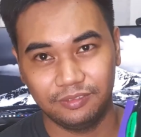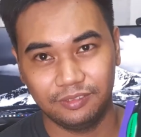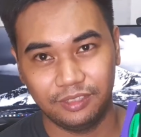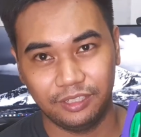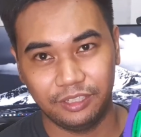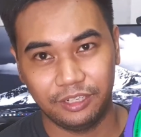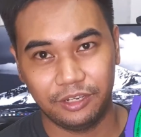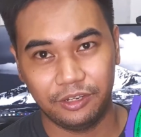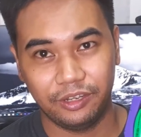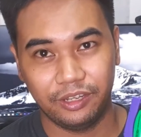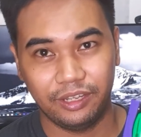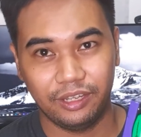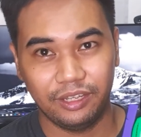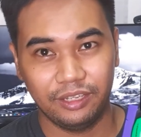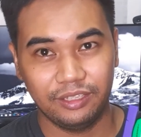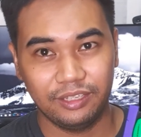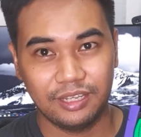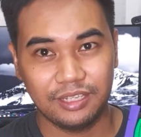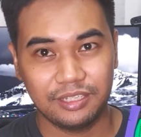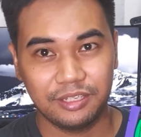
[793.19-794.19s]
You know,
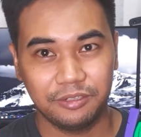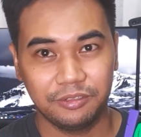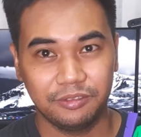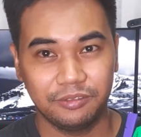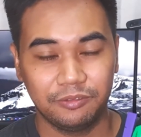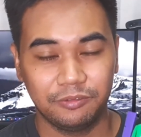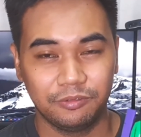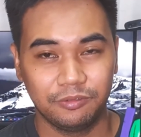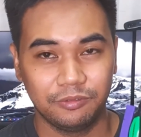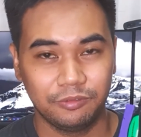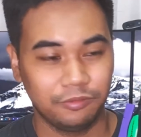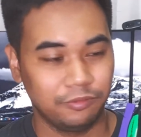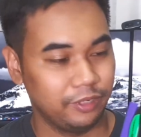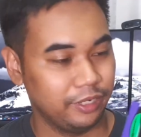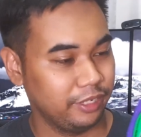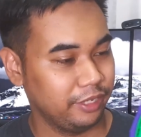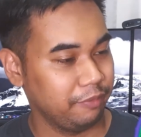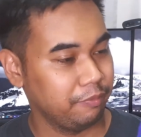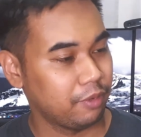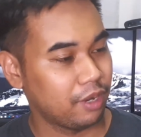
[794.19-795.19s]
it doesn't
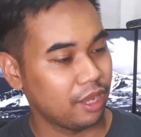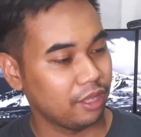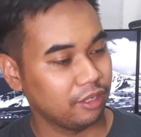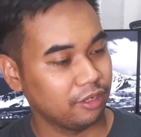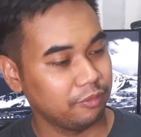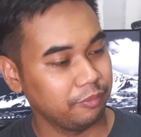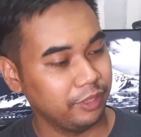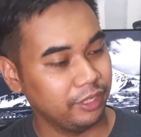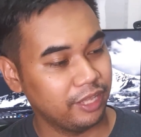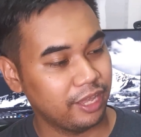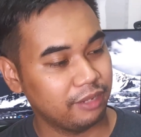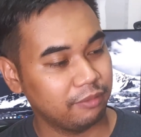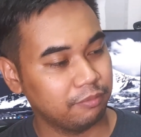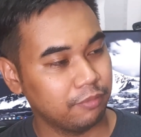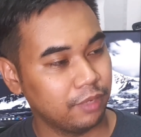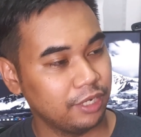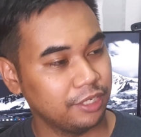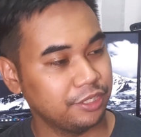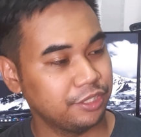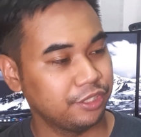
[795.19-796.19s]
really bother me that
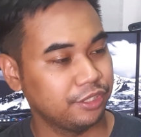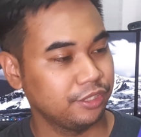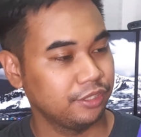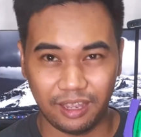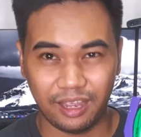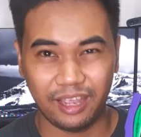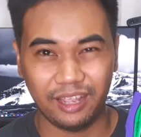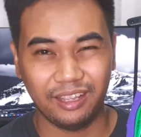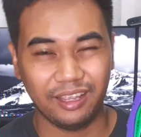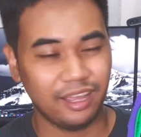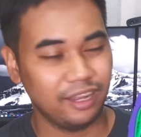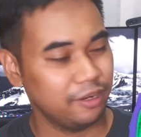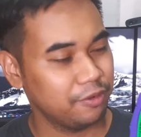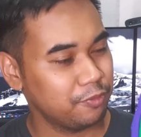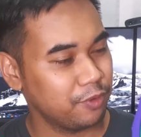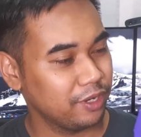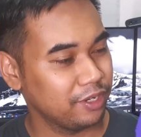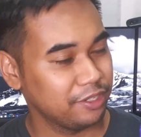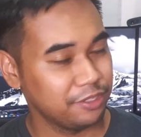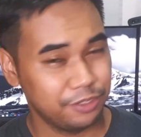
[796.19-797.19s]
much. I don't
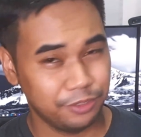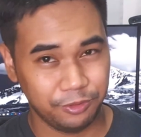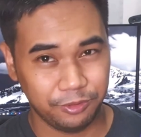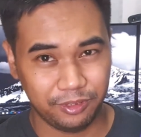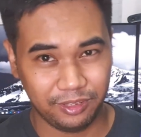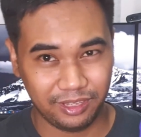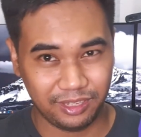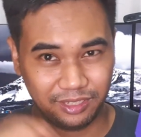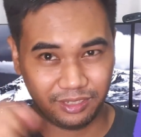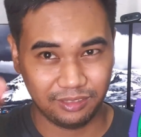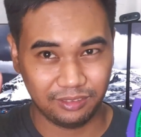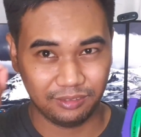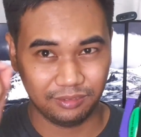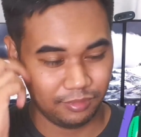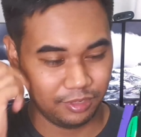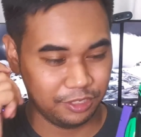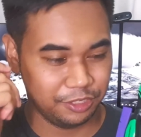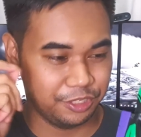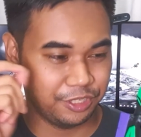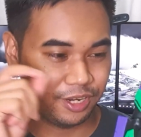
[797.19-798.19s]
want to do the
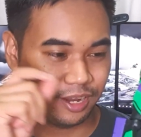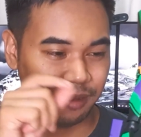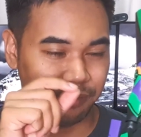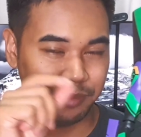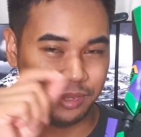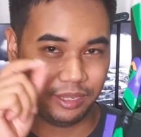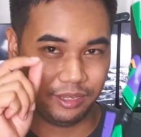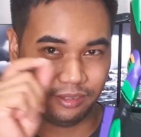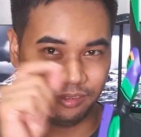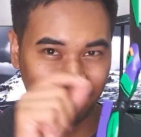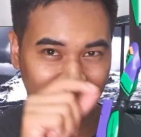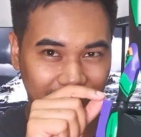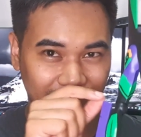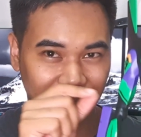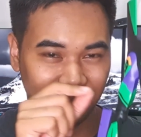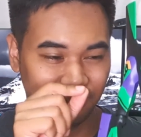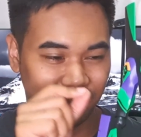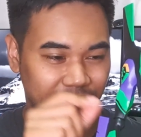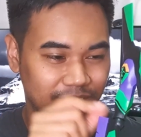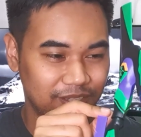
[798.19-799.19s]
jobby
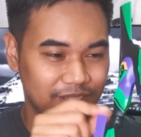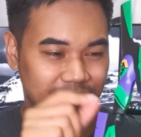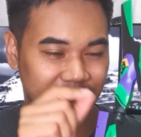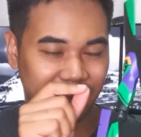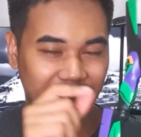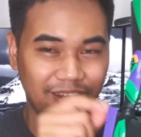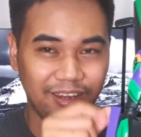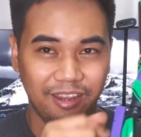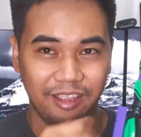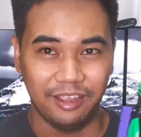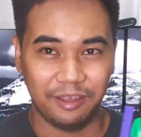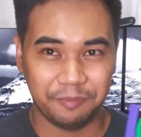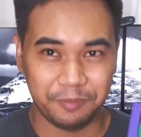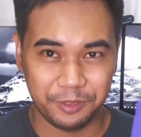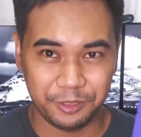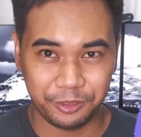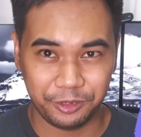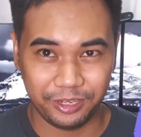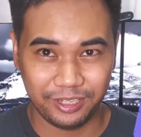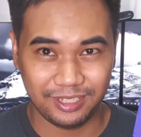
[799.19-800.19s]
tightening up
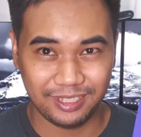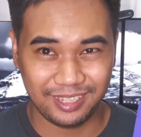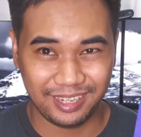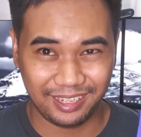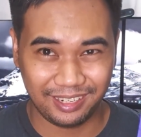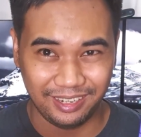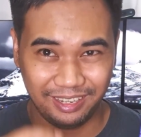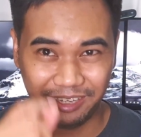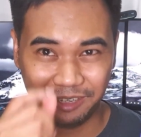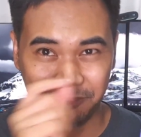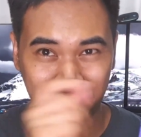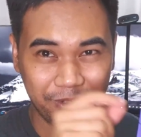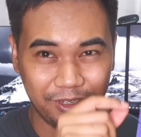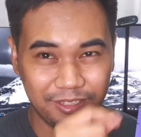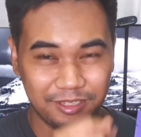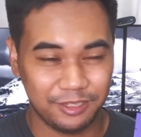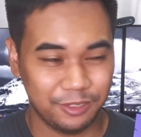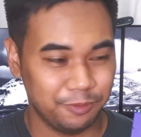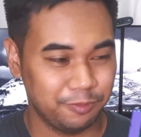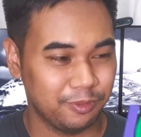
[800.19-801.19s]
joints technique with
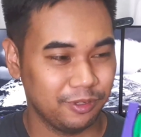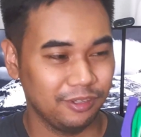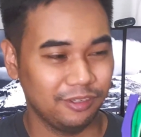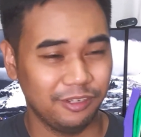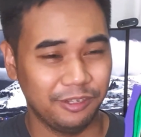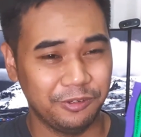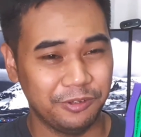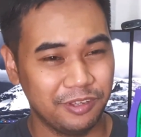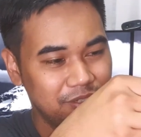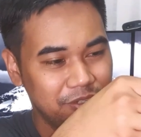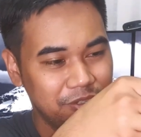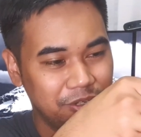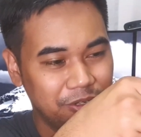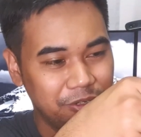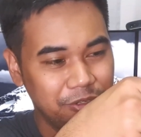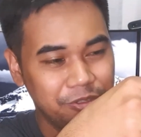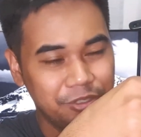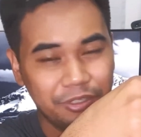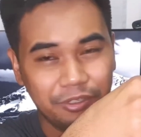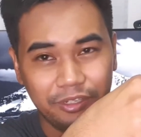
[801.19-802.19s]
super glue. You know,
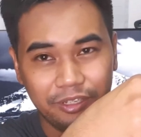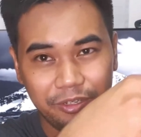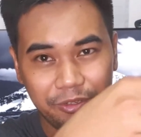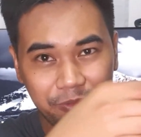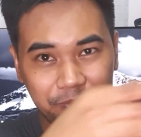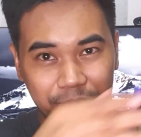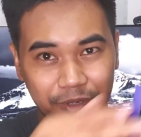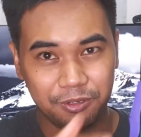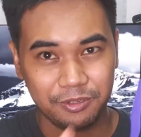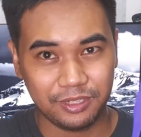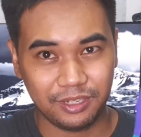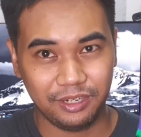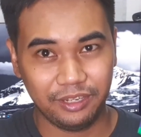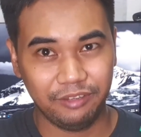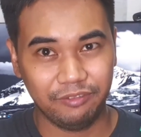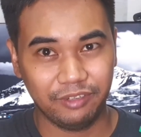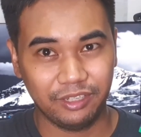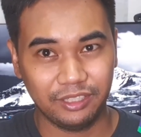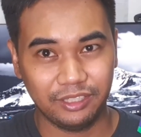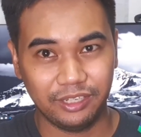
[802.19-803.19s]
usually you'd pose an
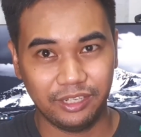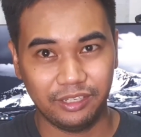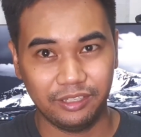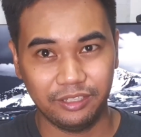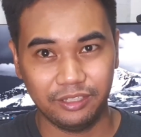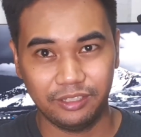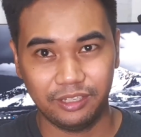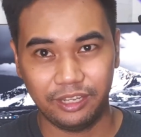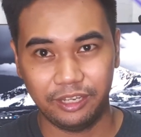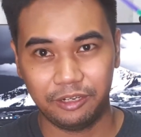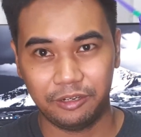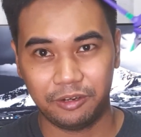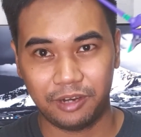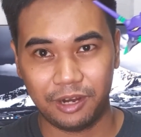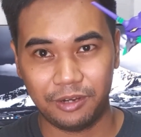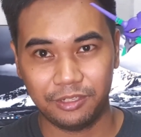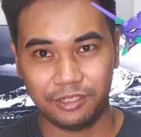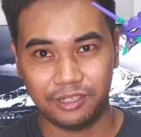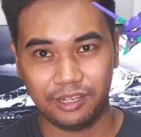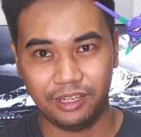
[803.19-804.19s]
Evangelion like
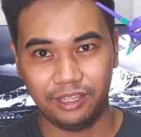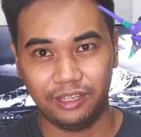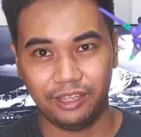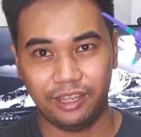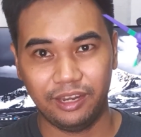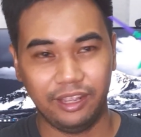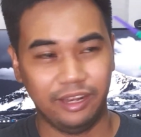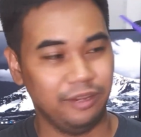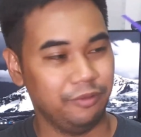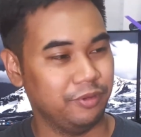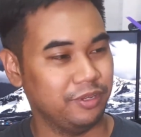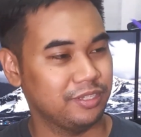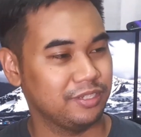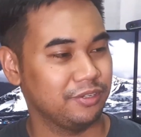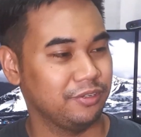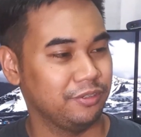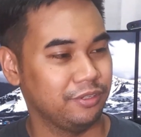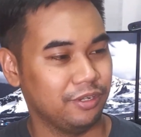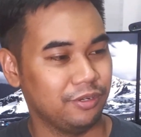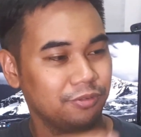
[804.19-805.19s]
crouched like that anyway, so
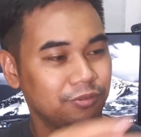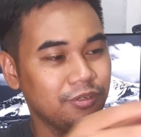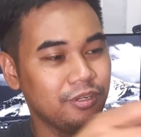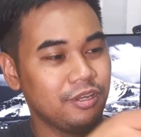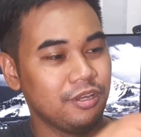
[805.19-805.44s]
you don't